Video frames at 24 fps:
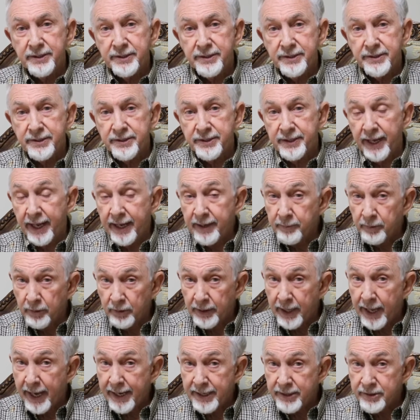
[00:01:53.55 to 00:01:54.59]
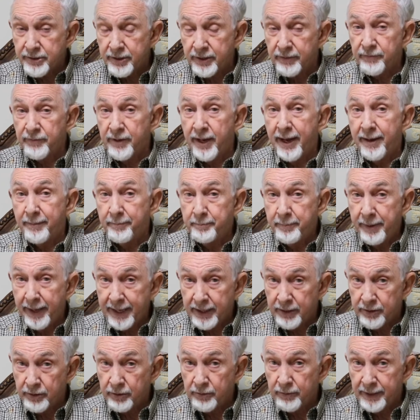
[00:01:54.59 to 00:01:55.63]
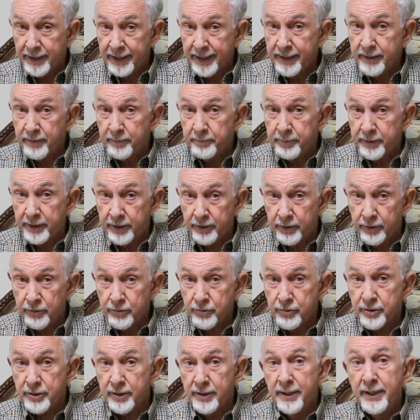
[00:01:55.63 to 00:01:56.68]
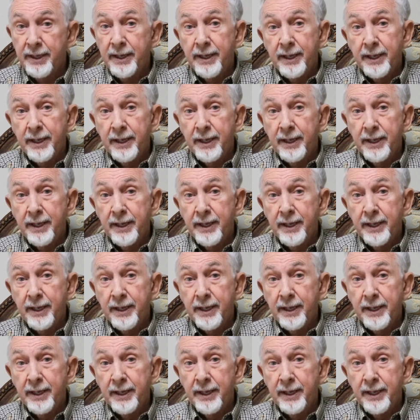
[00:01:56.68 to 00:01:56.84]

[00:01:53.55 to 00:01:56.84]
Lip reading: stabilized, if not better, it appears.